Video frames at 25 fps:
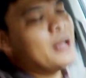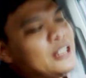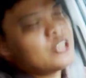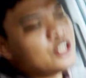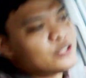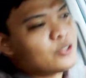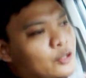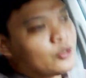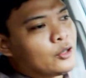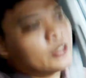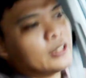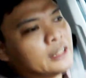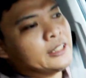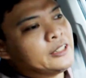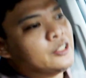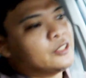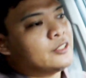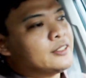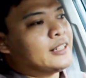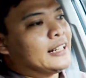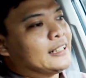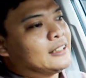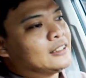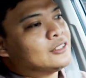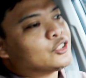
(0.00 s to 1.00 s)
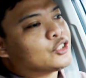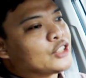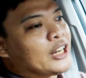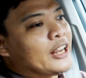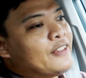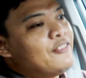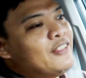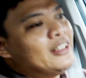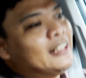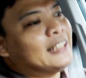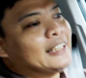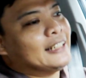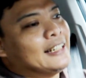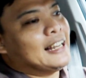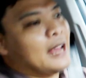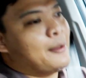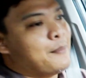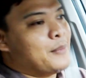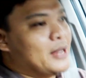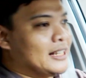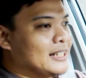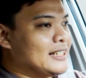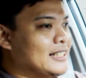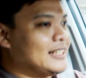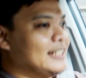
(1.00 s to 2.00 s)
mentioned earlier that driving
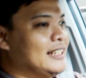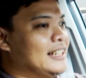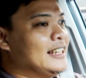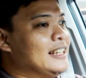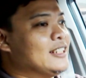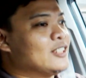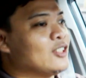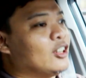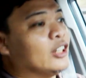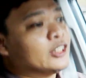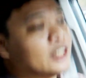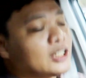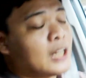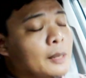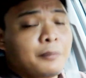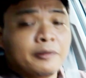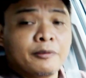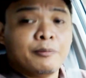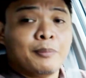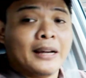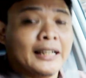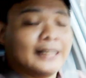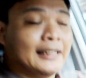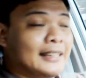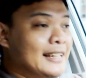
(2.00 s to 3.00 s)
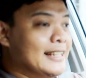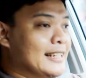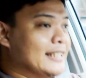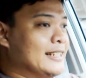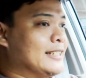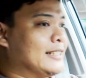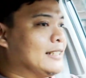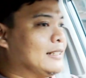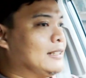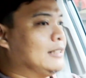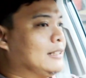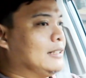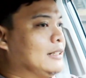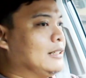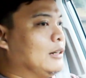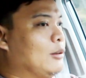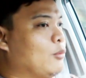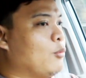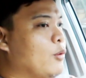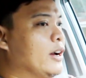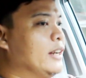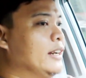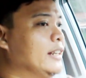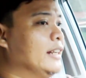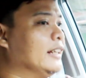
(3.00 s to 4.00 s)
dynamics is on top of my list
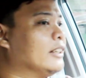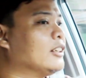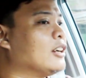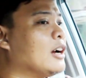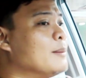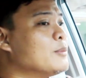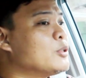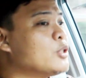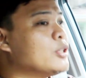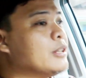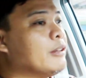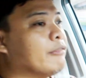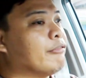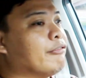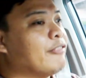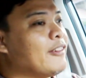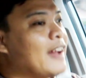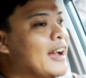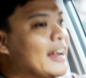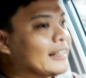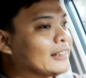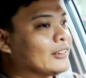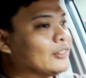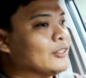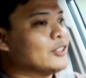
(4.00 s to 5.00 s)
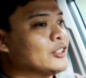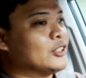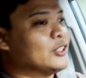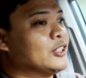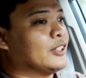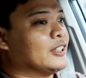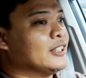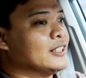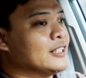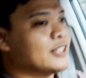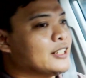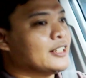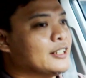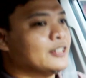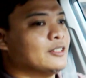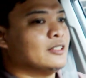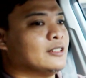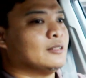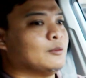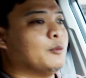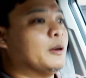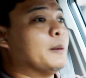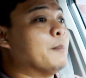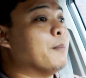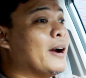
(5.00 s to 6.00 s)
when it comes to the factors to
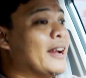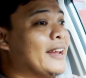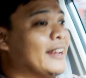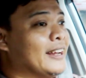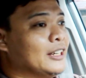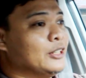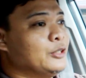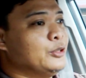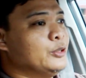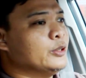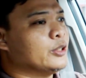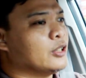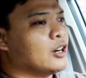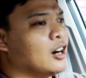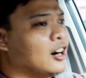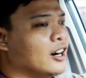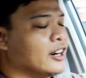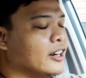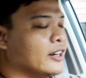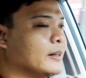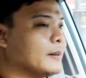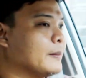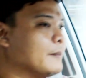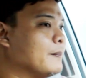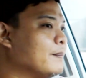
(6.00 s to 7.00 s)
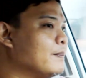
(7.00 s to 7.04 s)
consider when buying a new car.